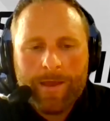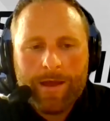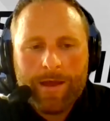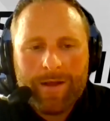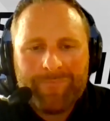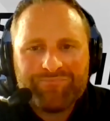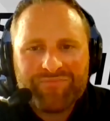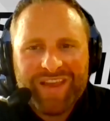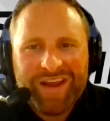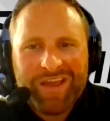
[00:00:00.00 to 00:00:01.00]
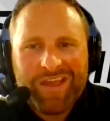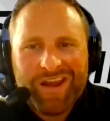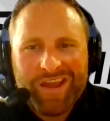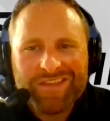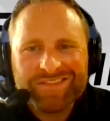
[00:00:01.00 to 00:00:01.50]
um, and i
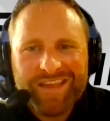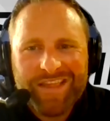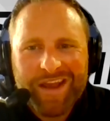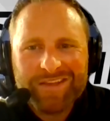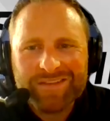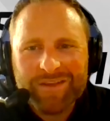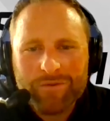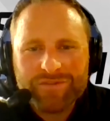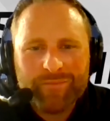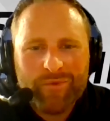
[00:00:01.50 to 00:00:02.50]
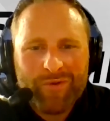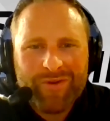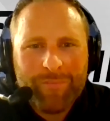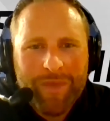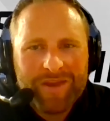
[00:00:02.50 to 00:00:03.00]
and i can say that as the coaching
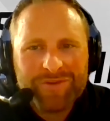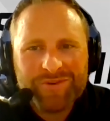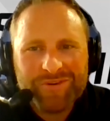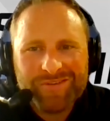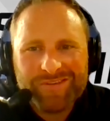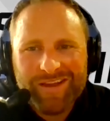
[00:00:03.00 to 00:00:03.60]
program manager